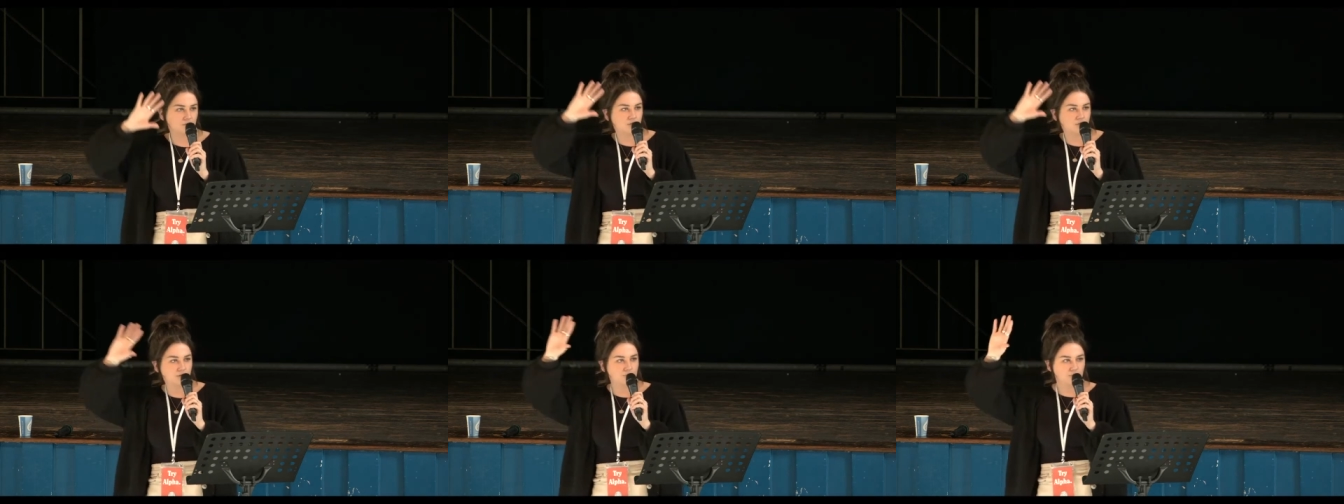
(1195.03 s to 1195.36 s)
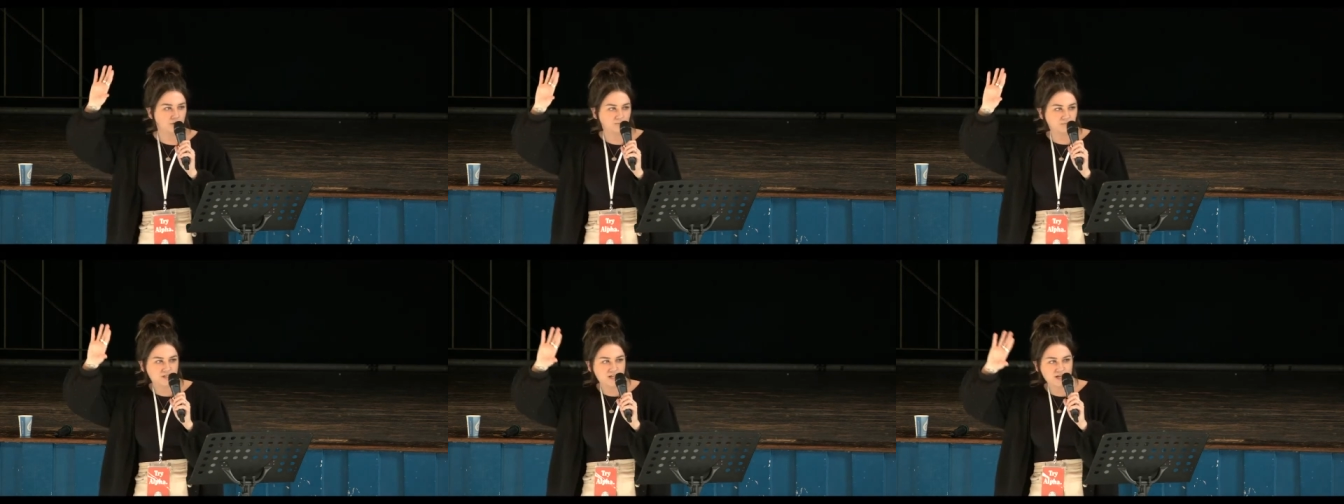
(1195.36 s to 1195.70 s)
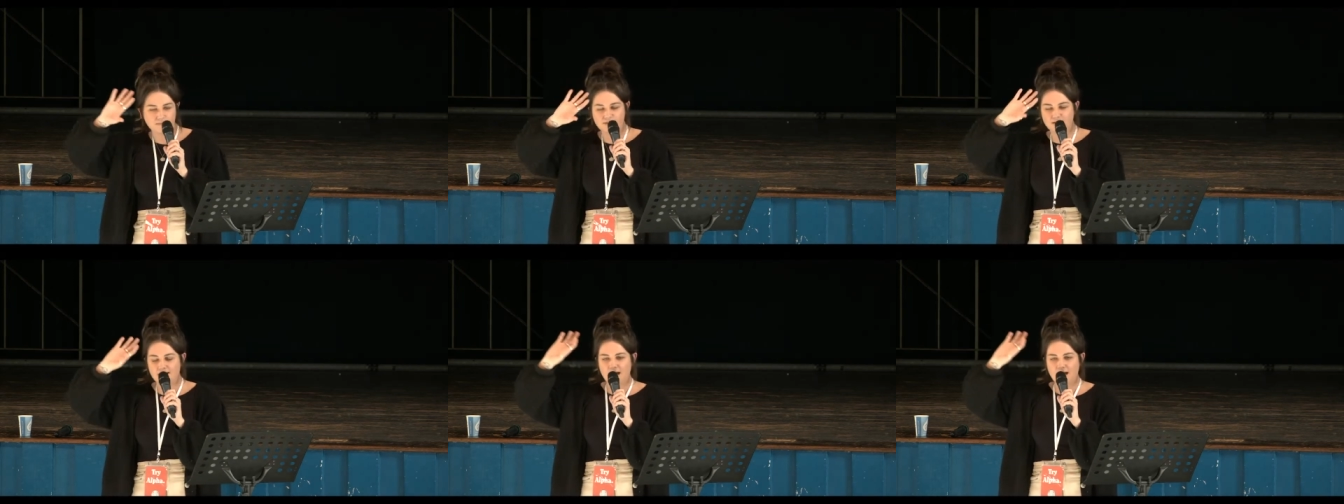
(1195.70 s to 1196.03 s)
two top
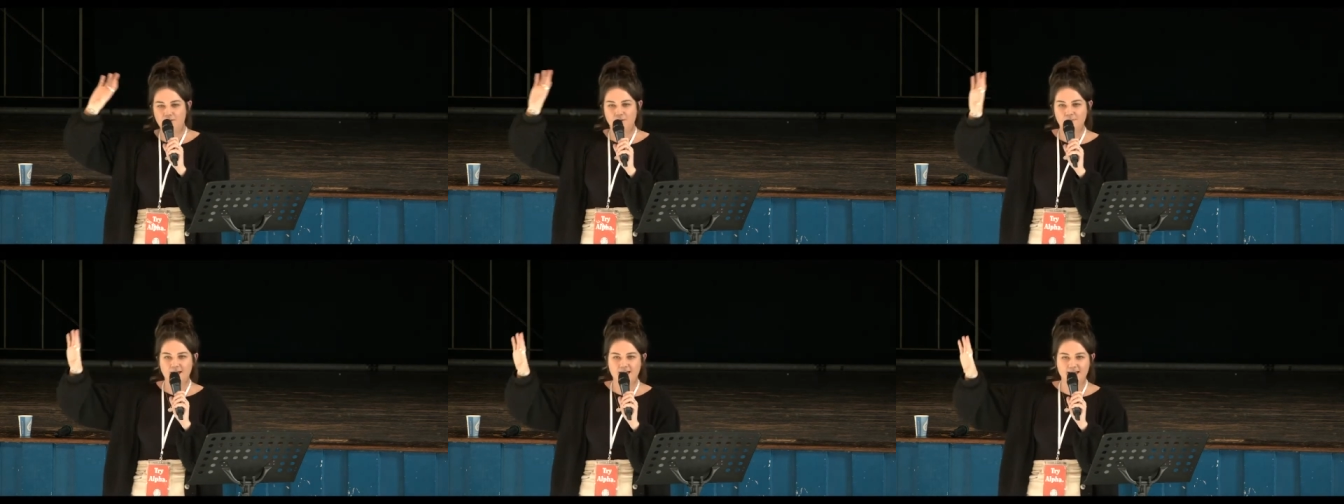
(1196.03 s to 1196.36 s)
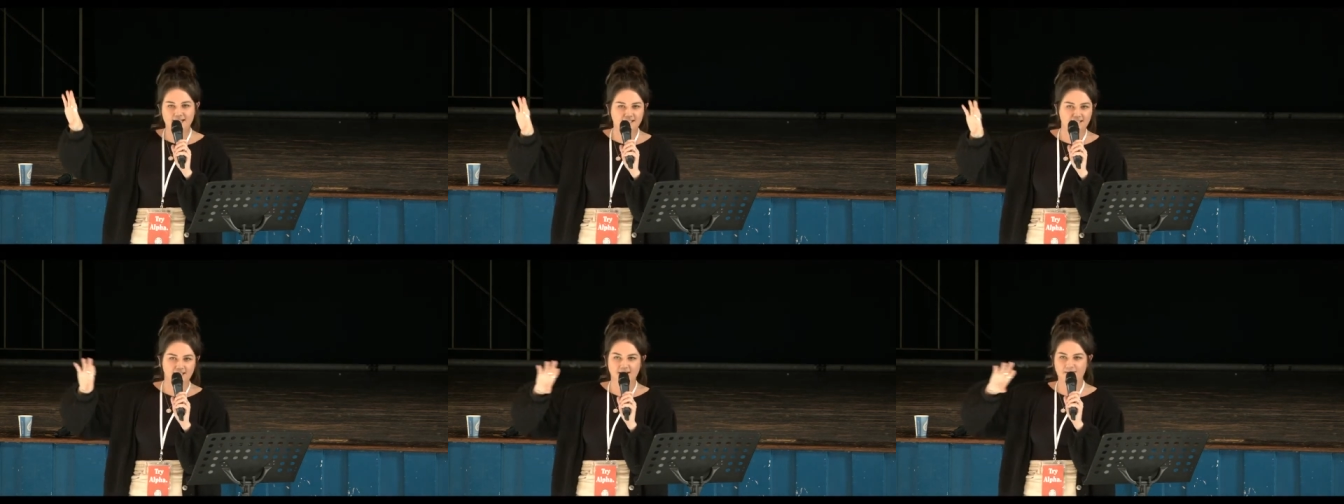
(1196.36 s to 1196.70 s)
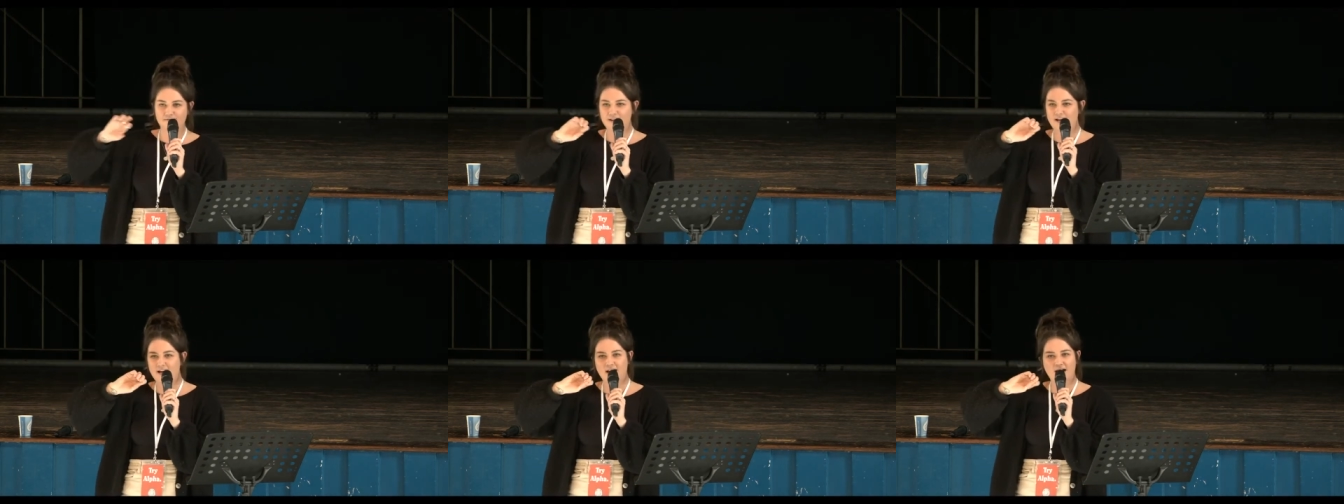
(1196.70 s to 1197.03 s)
tips and they're amazing
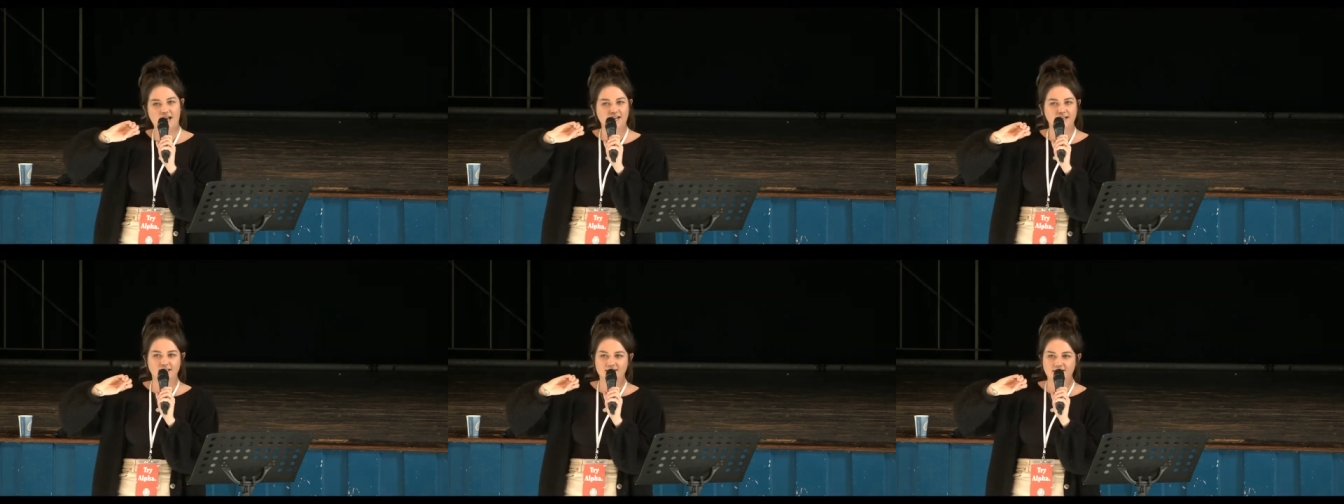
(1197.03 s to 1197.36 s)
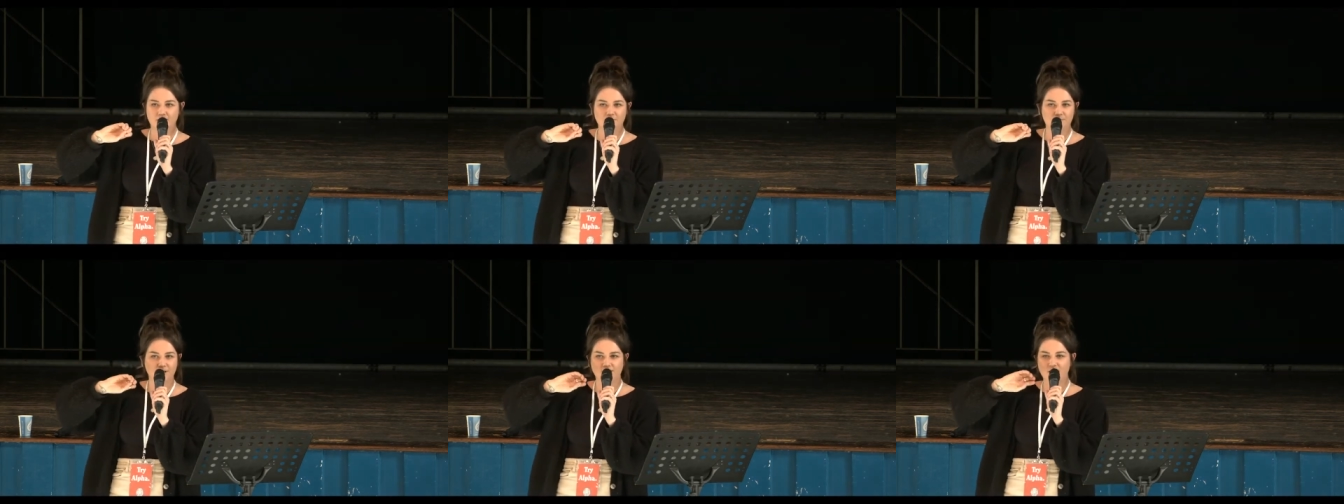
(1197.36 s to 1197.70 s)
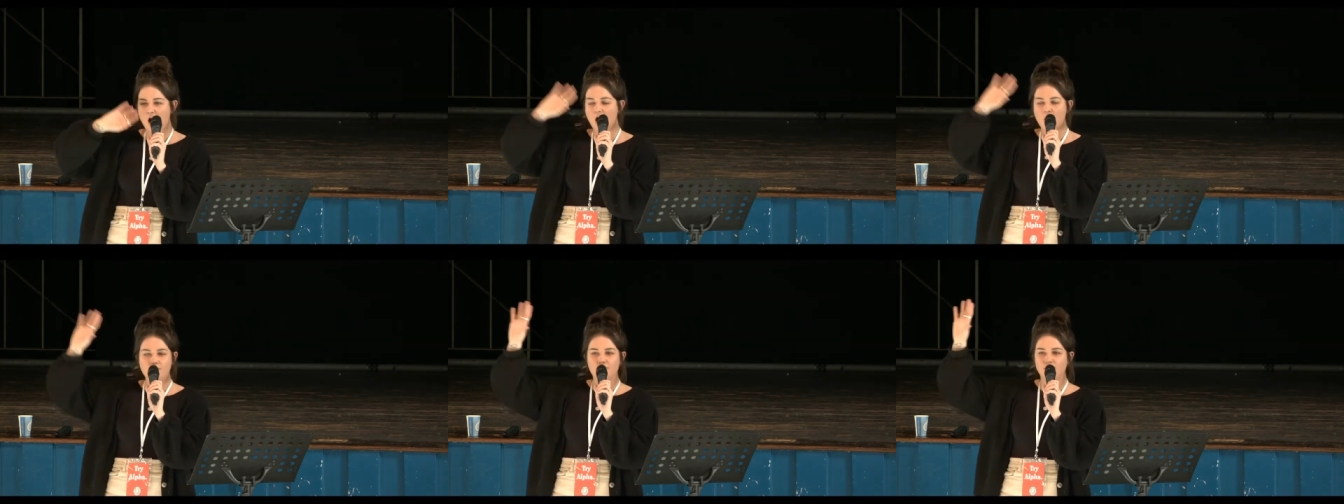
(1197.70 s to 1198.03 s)
and they're like something that
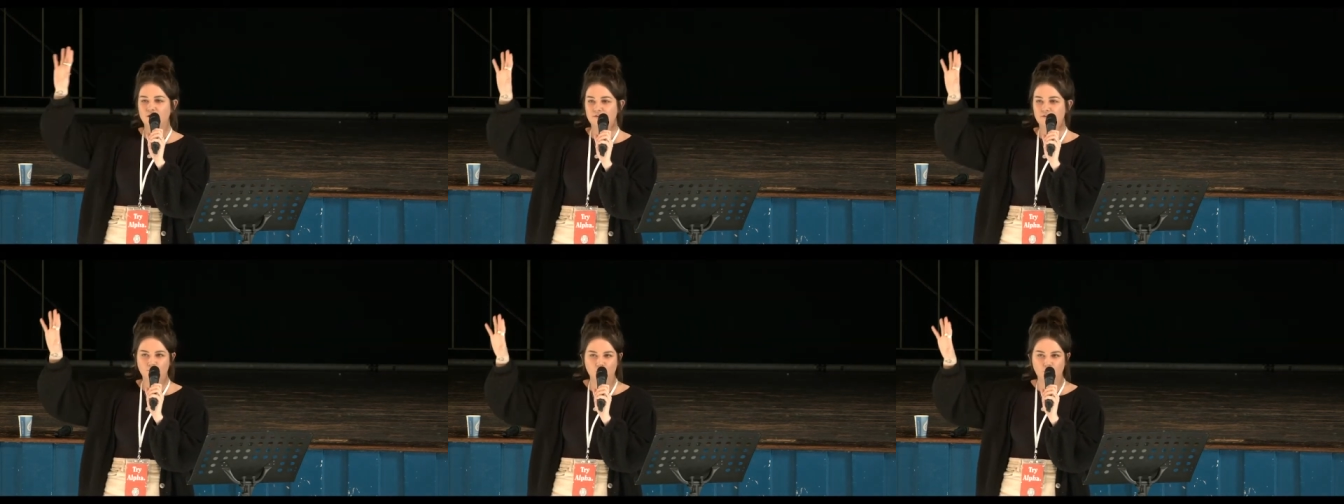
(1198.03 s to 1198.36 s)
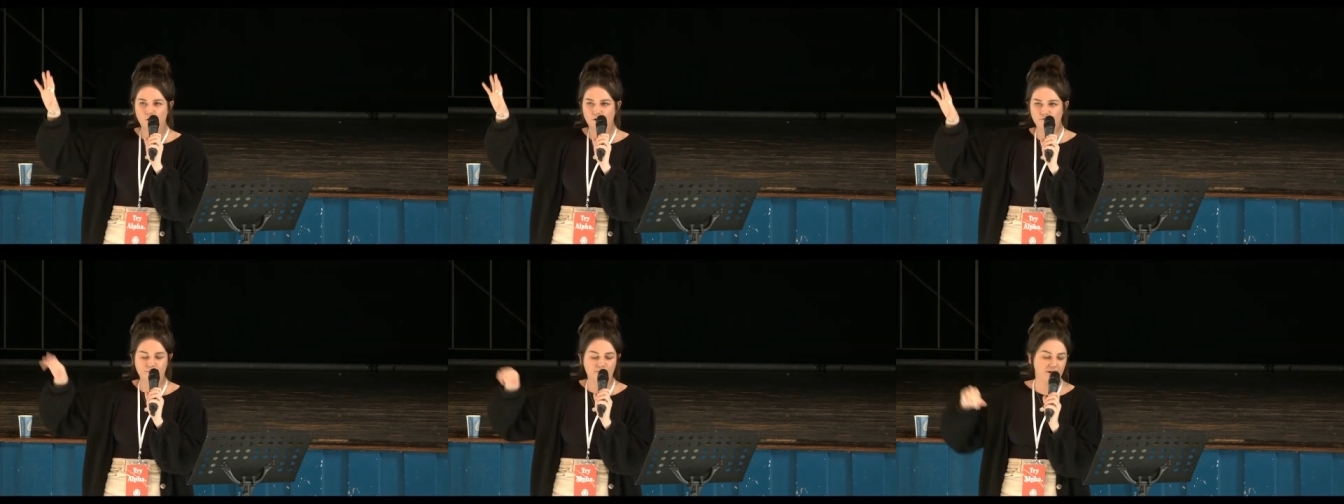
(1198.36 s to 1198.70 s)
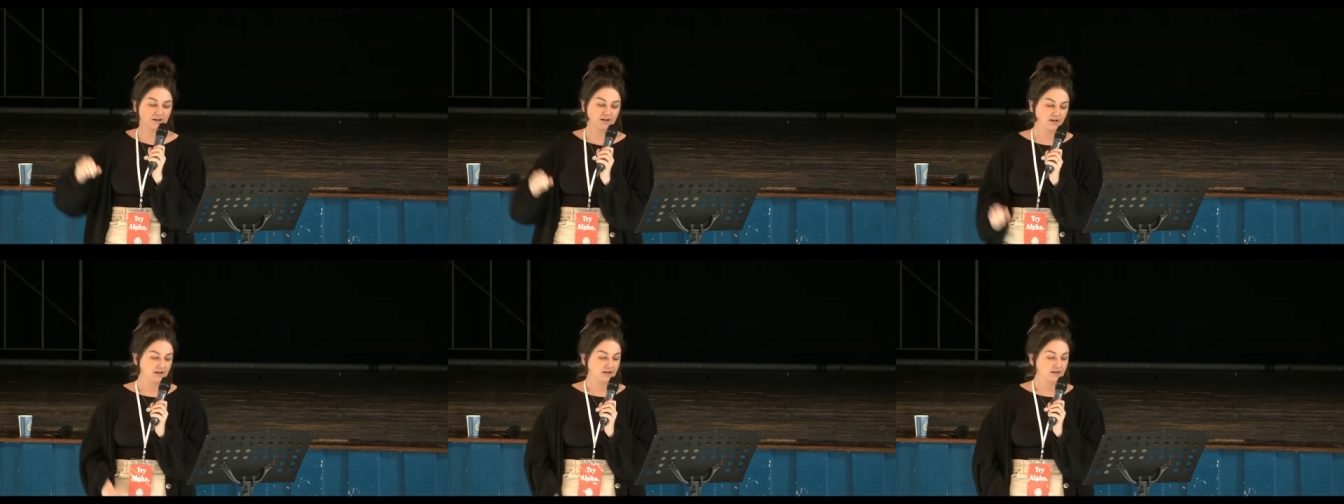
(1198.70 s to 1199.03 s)
I've only thought of, but
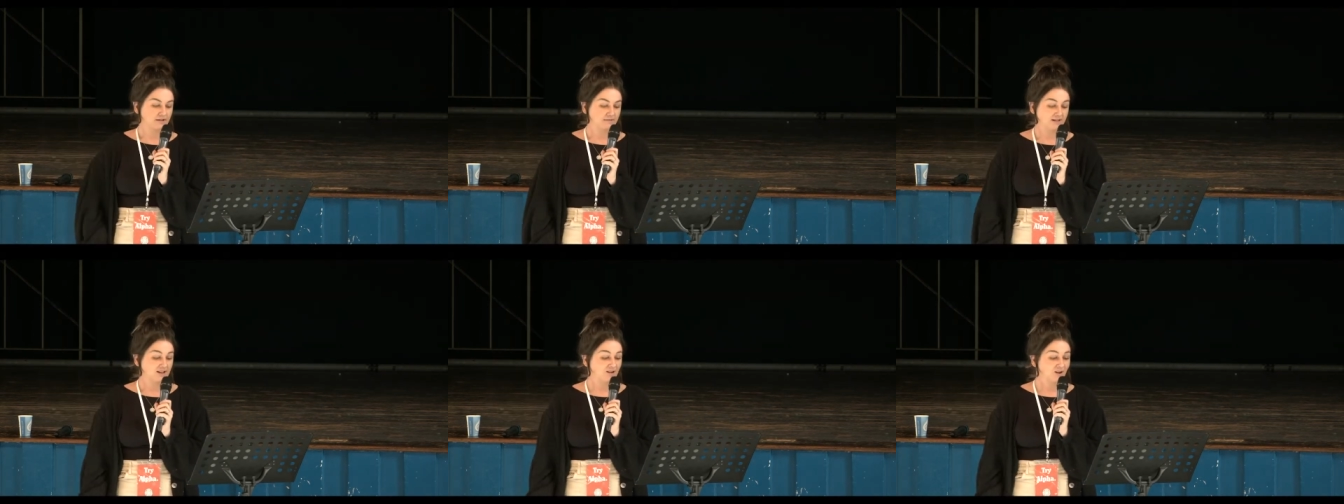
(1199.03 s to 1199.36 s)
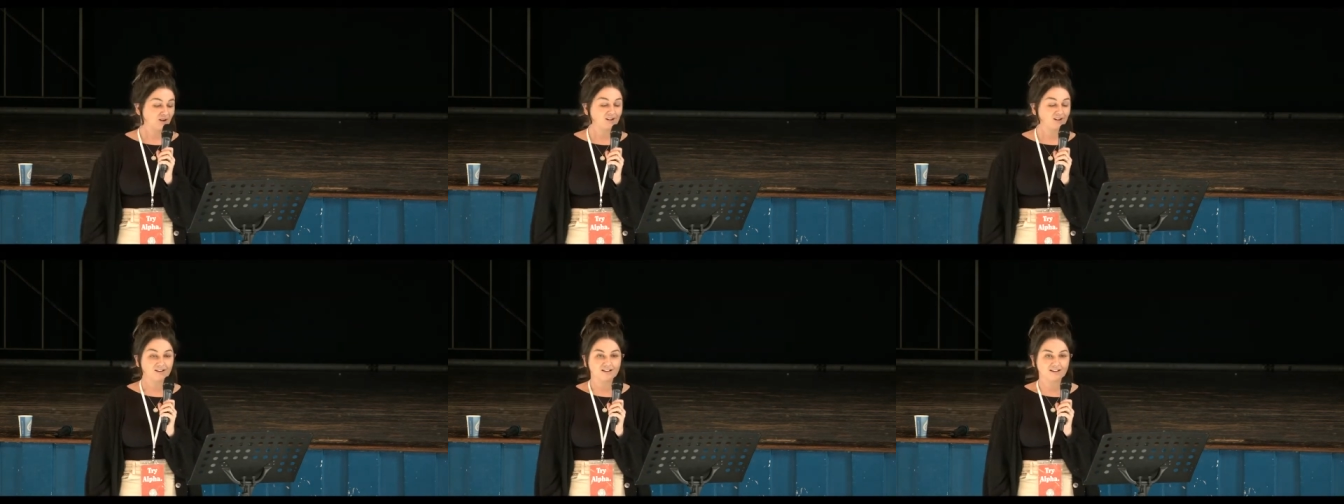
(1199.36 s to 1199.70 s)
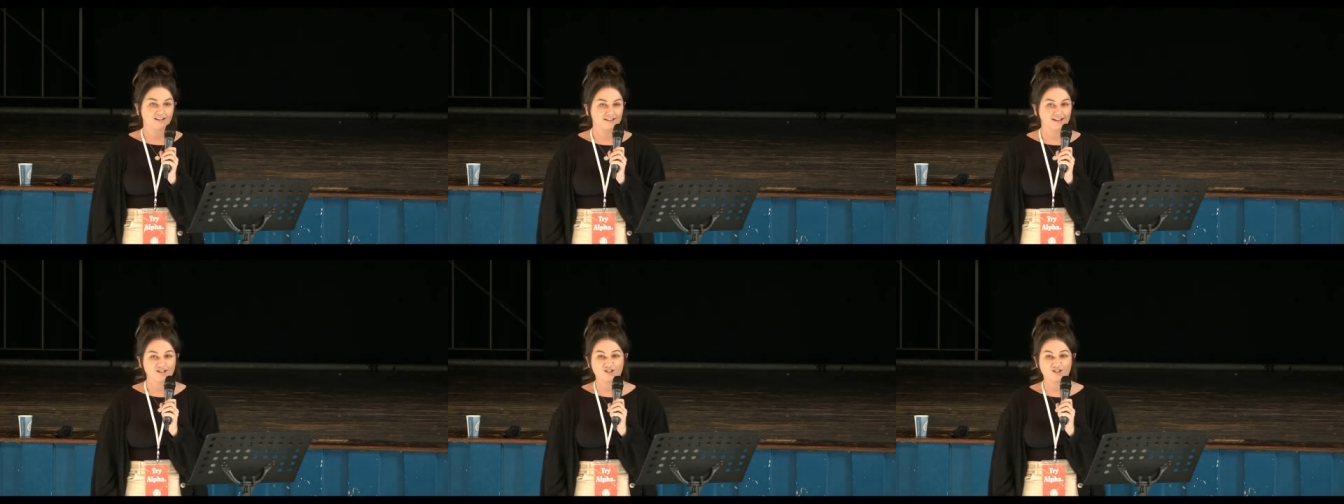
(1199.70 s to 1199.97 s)
they're not. They're just